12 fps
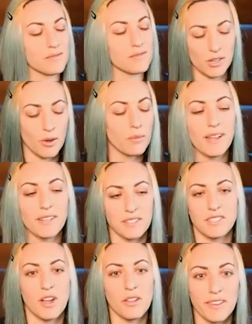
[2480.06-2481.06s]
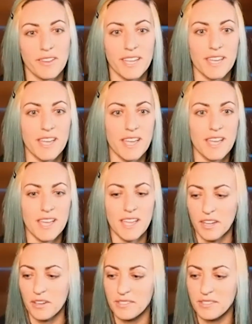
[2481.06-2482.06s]
going back to Sully, like
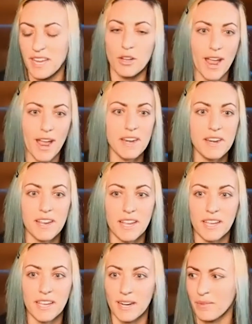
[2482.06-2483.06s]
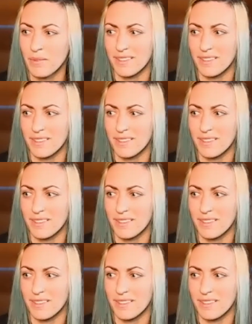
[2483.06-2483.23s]
he'll take over editing and I'm like,